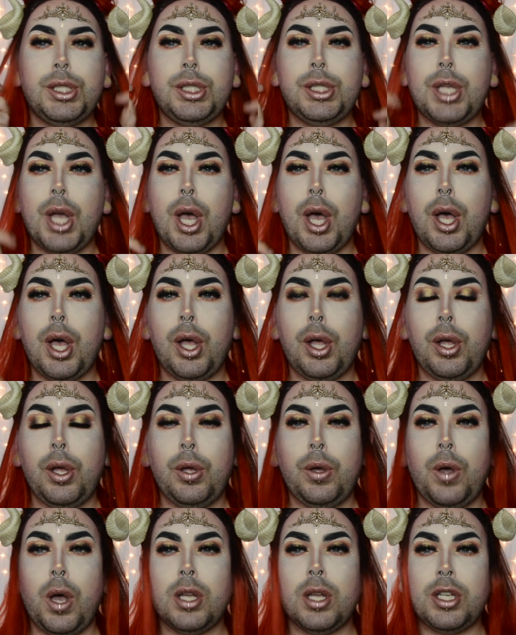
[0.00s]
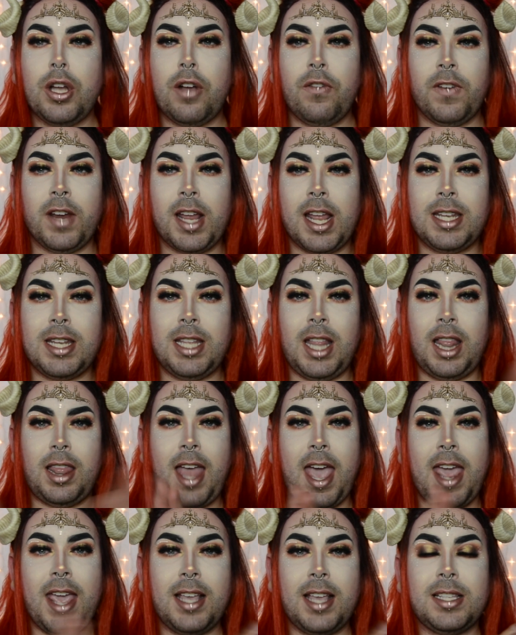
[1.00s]
So don't forget to
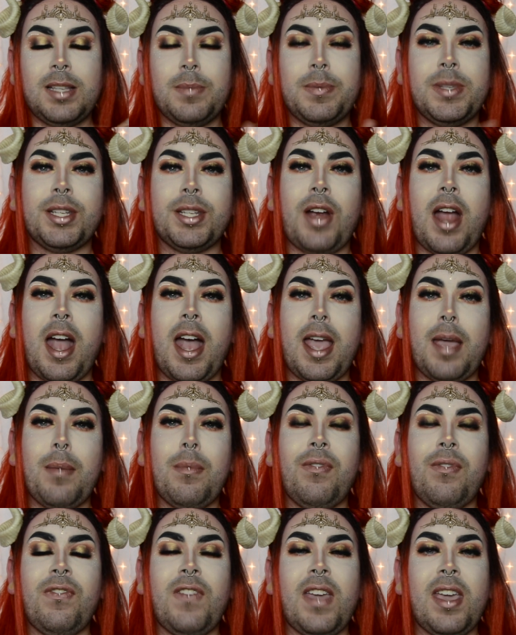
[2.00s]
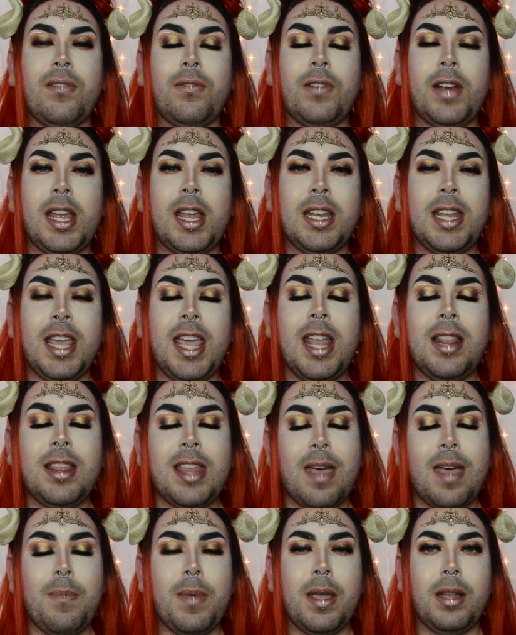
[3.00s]
like, subscribe, favorite, hit
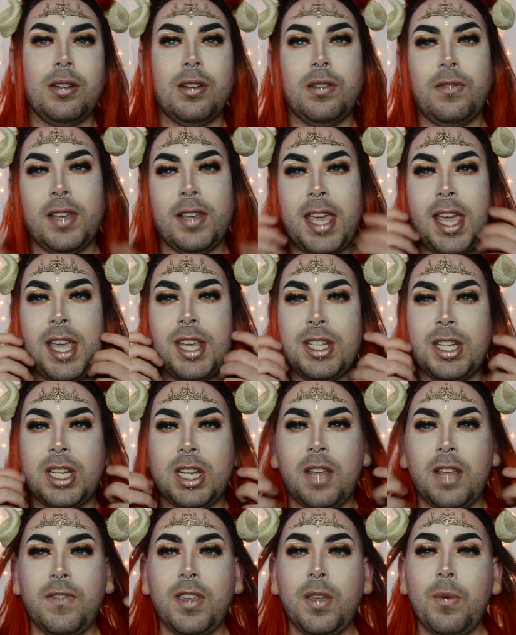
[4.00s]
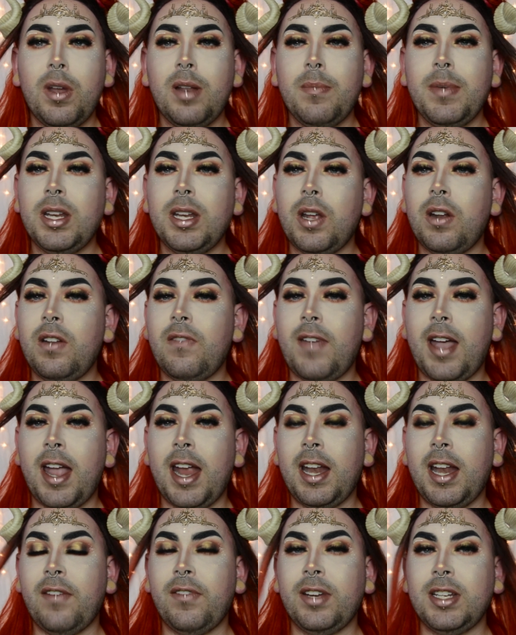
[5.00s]
that bell notification if you want to be
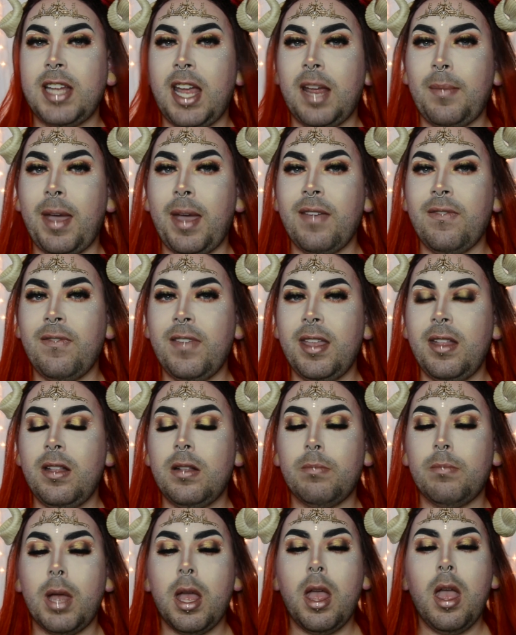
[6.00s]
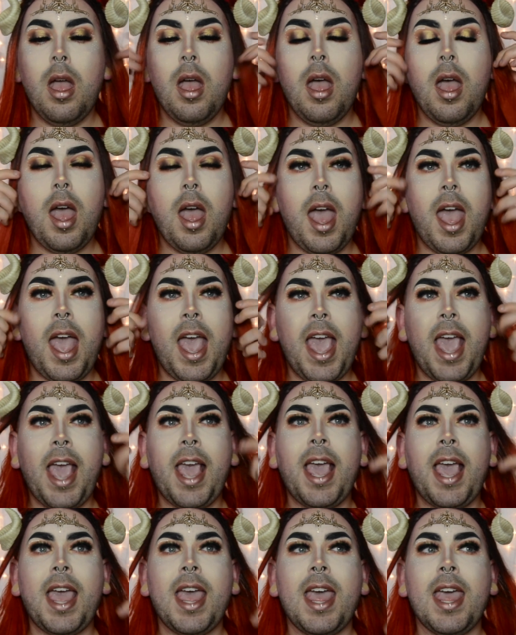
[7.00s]
notified every time I film.
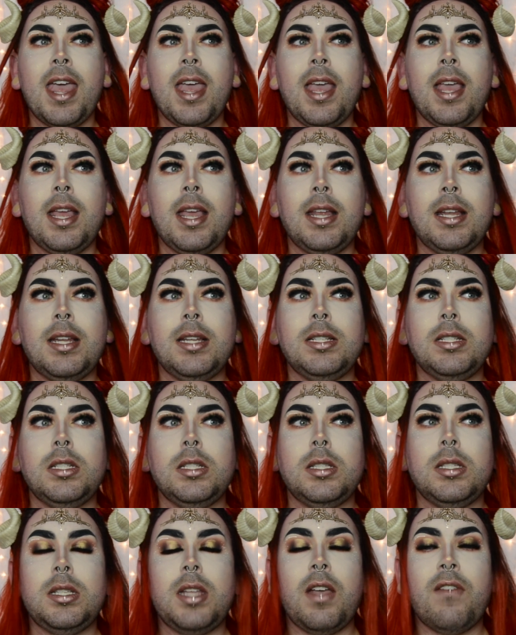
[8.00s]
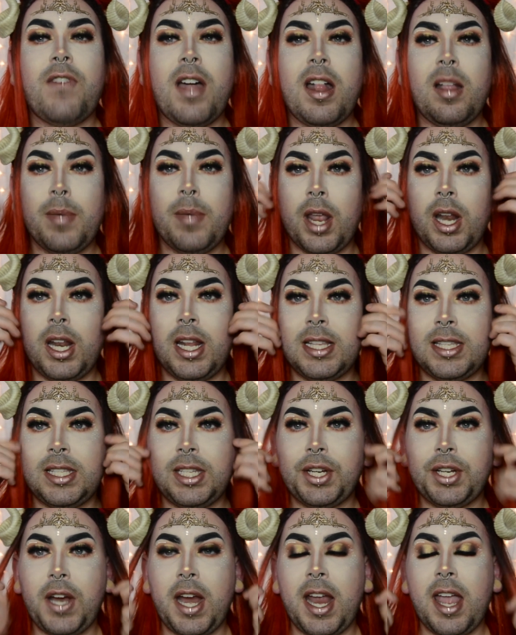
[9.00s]
And follow me on
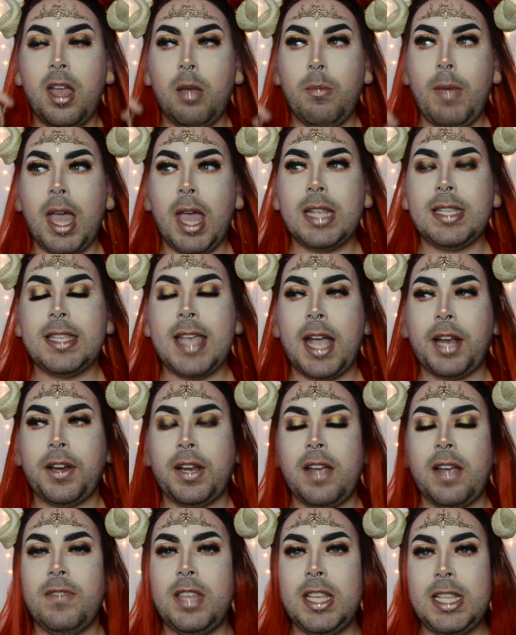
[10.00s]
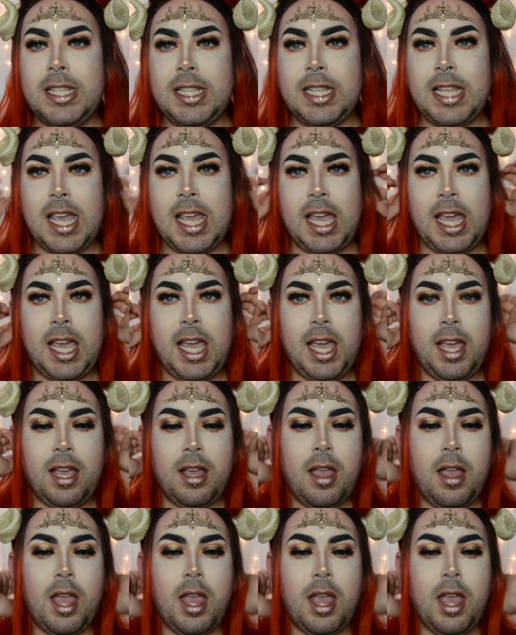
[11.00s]
Instagram at @ZachryOfTheSea.